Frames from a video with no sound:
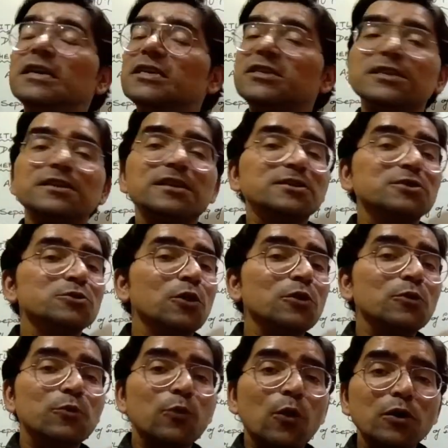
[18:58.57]
She does
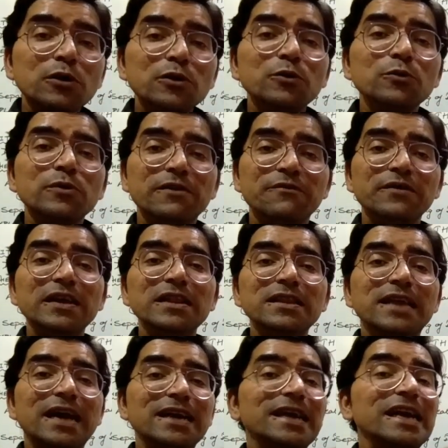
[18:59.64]
not want to reveal
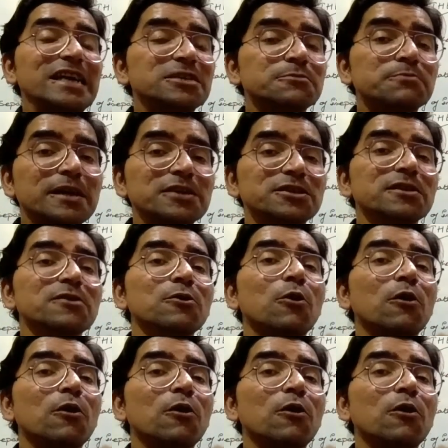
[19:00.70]
that expression